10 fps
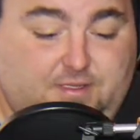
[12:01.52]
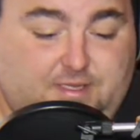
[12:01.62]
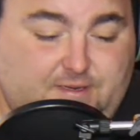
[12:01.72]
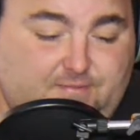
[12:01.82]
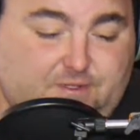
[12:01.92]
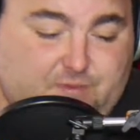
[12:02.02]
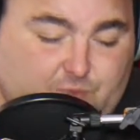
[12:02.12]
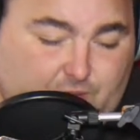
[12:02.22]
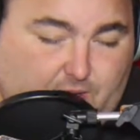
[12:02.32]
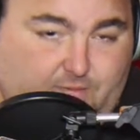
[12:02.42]
Denver is
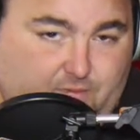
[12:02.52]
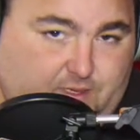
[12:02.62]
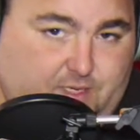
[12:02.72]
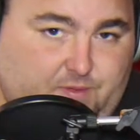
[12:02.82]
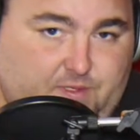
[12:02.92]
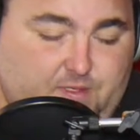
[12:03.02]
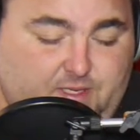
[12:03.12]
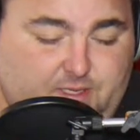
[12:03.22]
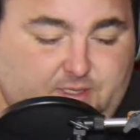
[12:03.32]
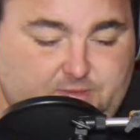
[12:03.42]
probably going to be the
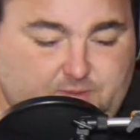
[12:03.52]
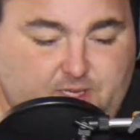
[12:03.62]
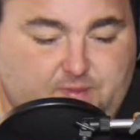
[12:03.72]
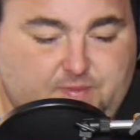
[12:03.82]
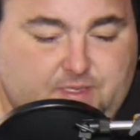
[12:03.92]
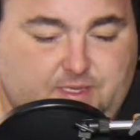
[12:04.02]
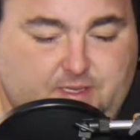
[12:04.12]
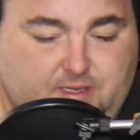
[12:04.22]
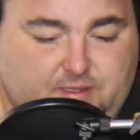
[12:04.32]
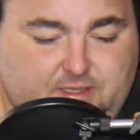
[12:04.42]
landing spot, but
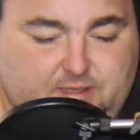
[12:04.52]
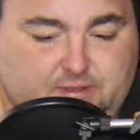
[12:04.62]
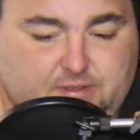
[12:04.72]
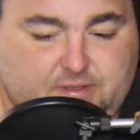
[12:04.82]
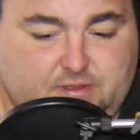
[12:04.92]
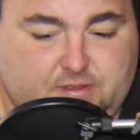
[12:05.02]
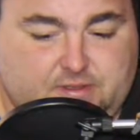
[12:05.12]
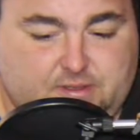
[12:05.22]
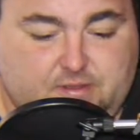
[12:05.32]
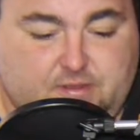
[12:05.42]
I think Houston
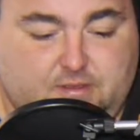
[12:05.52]
is a